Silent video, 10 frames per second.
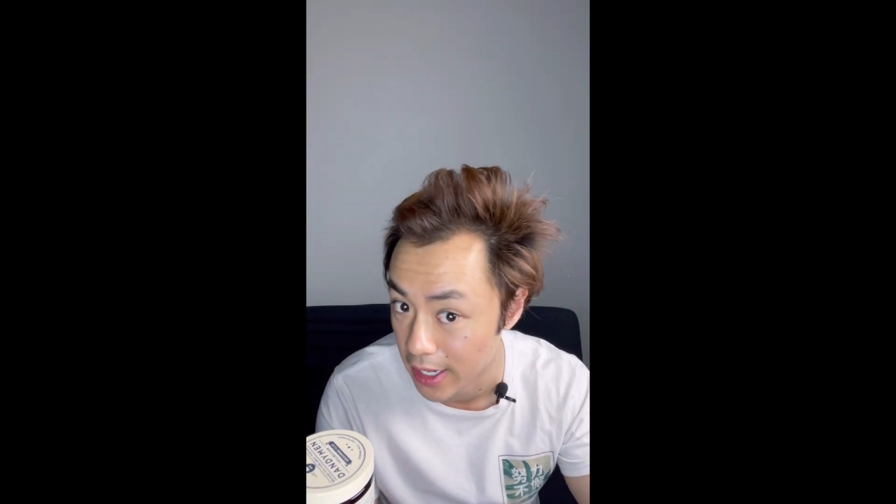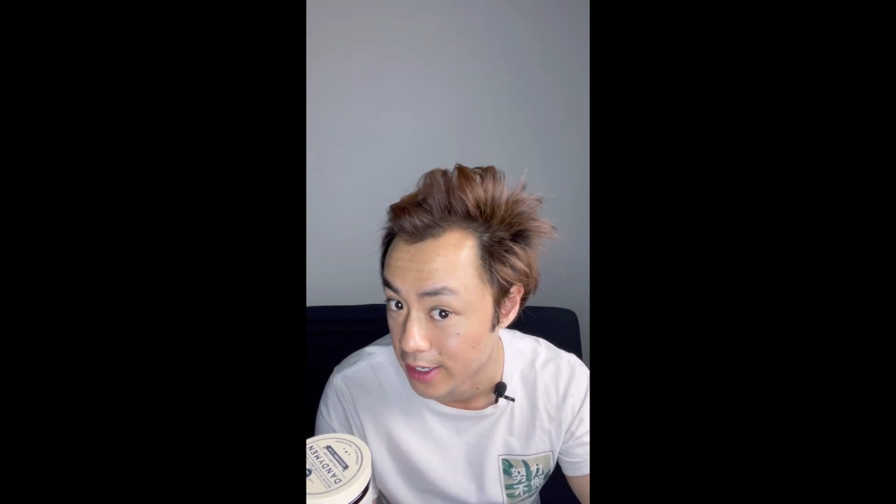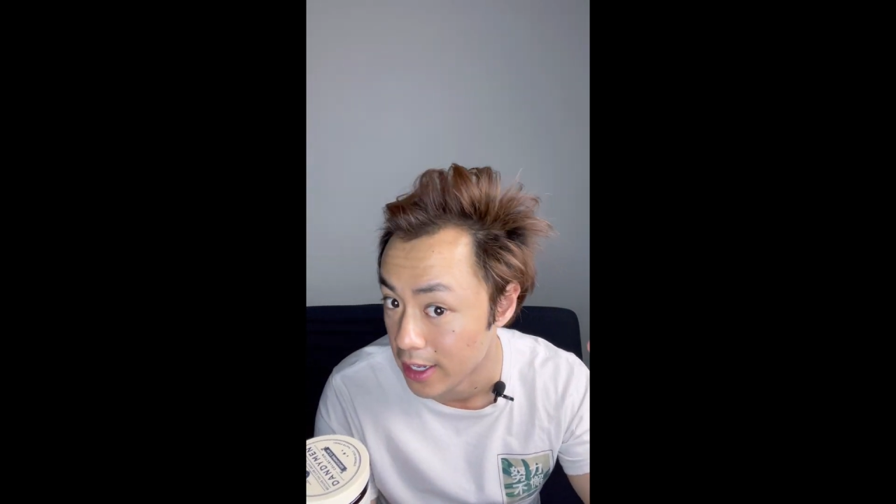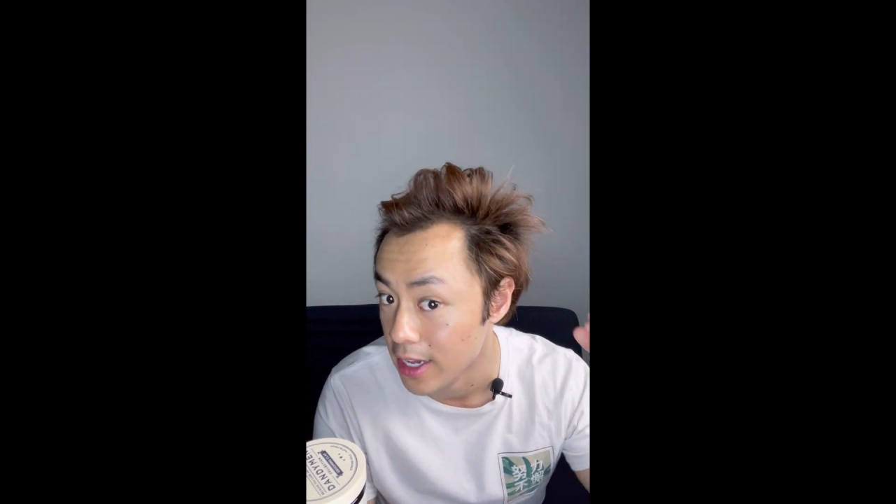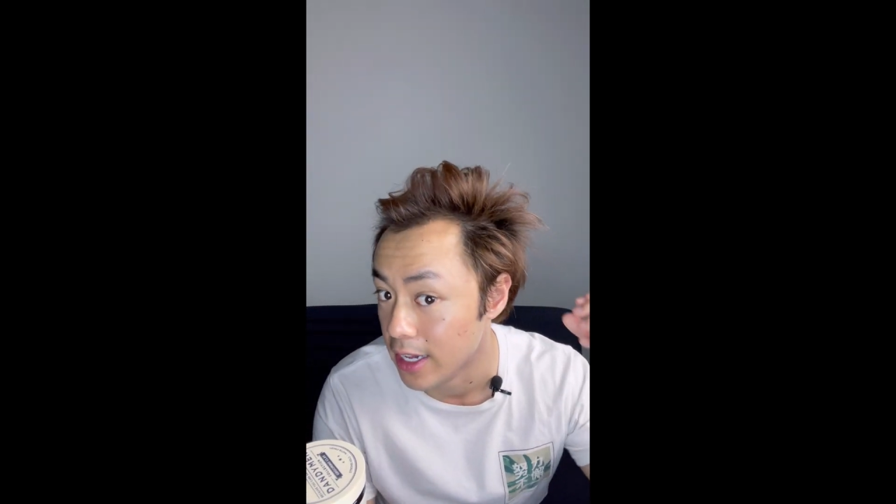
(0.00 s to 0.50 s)

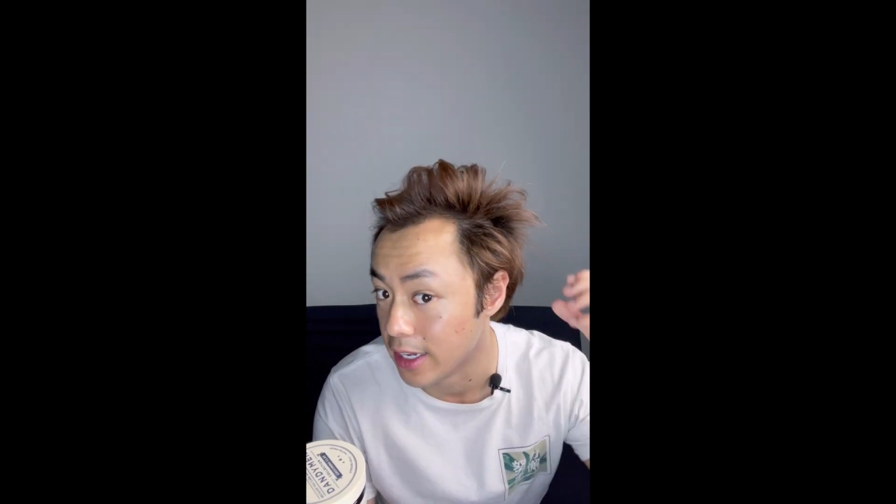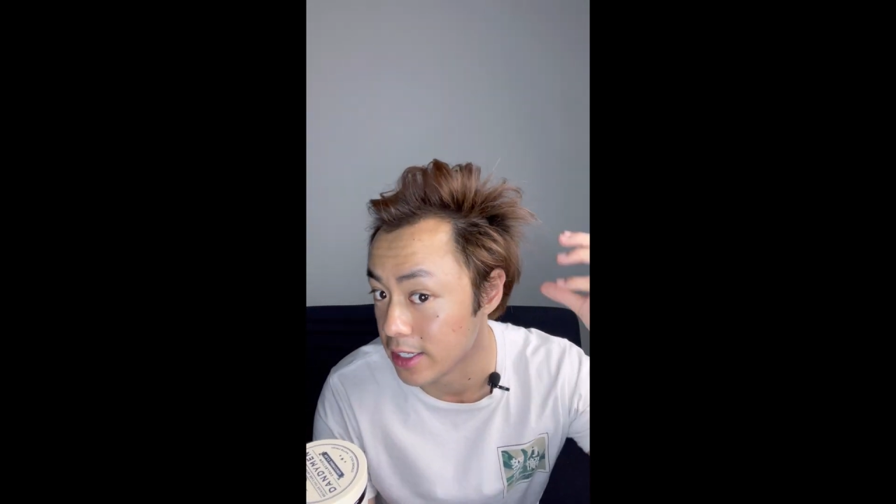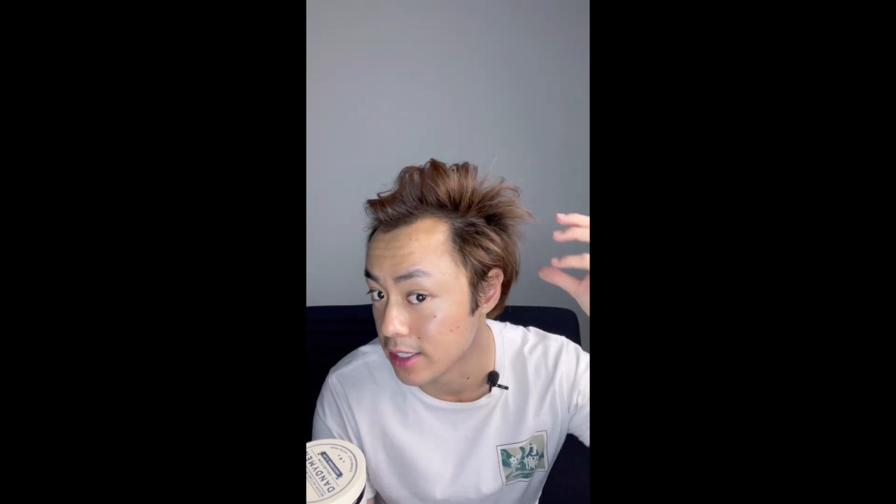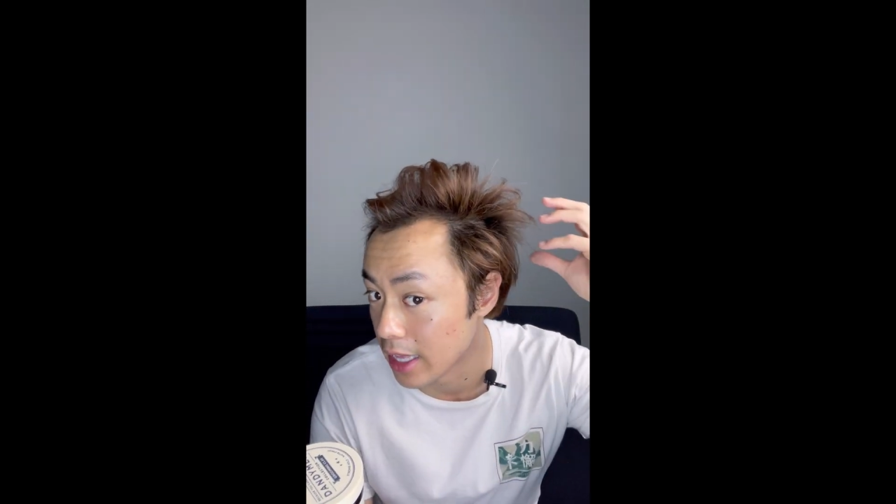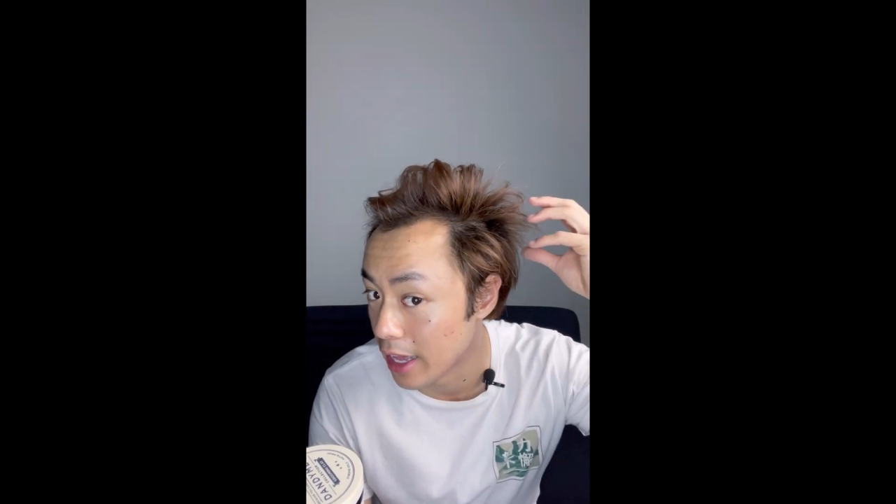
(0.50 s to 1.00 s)
and it
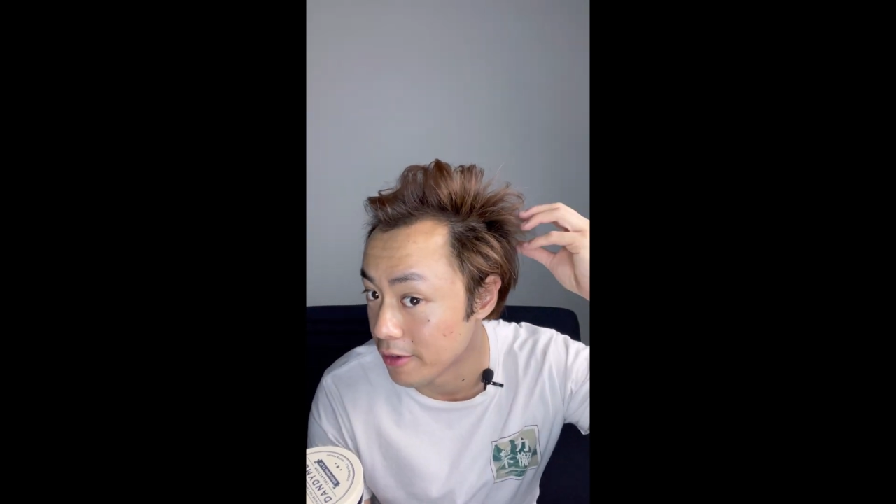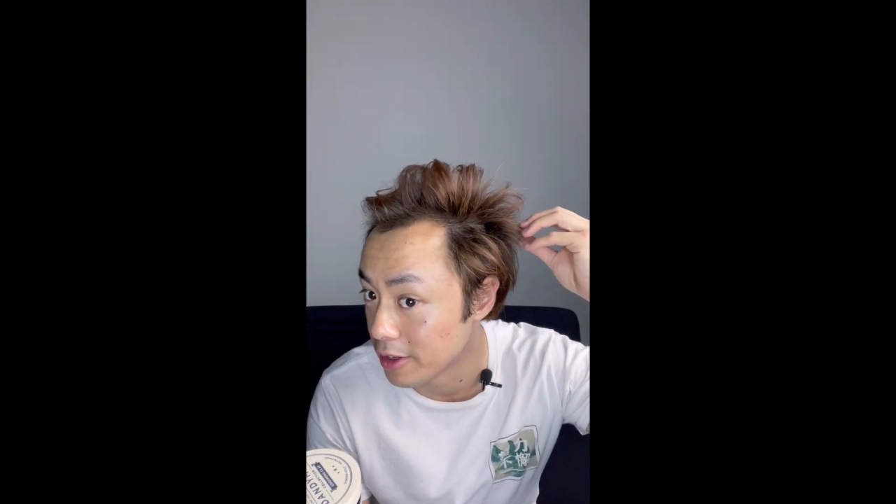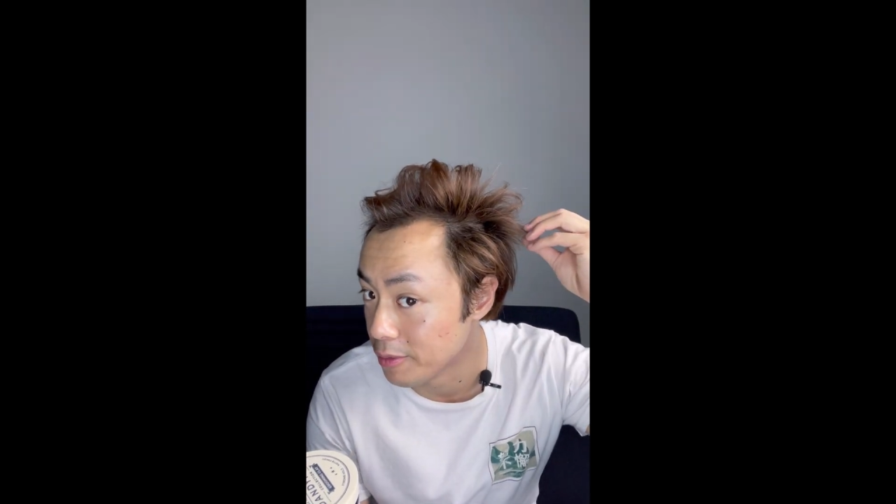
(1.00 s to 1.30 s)
doesn't